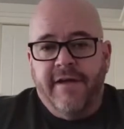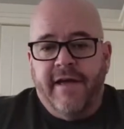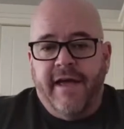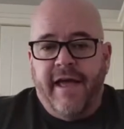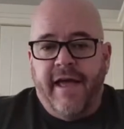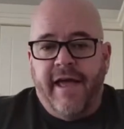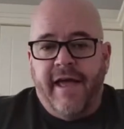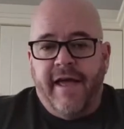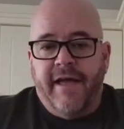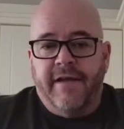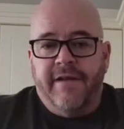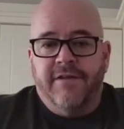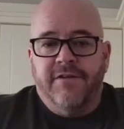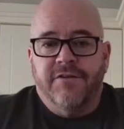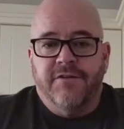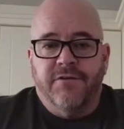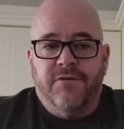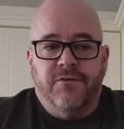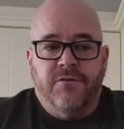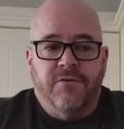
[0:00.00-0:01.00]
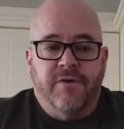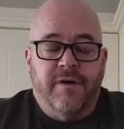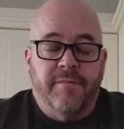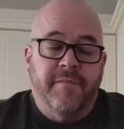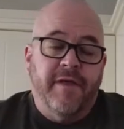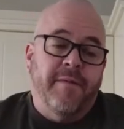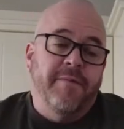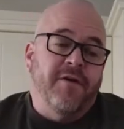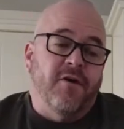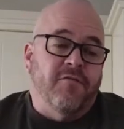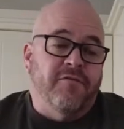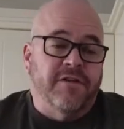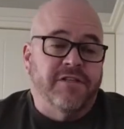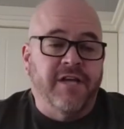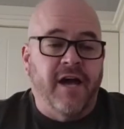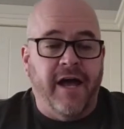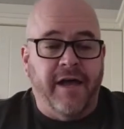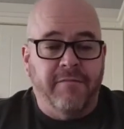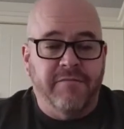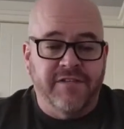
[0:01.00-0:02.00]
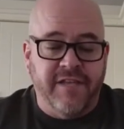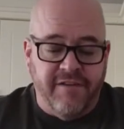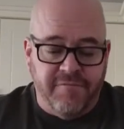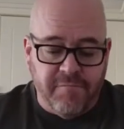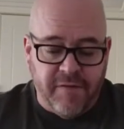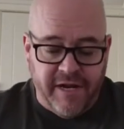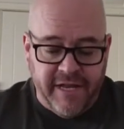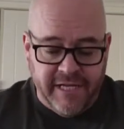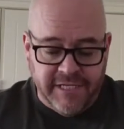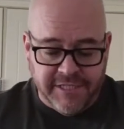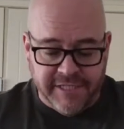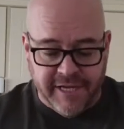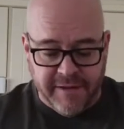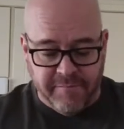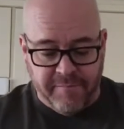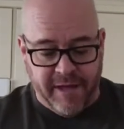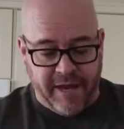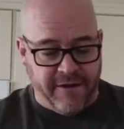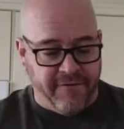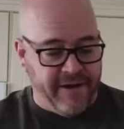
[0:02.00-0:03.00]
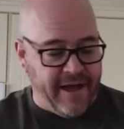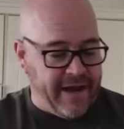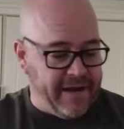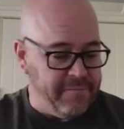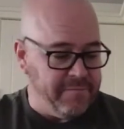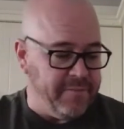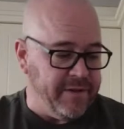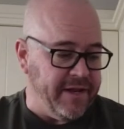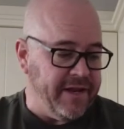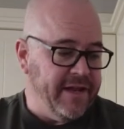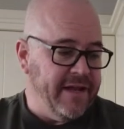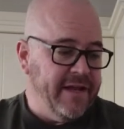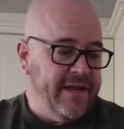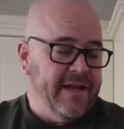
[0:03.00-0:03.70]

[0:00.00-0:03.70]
and to maybe over time save money as you get better at it, but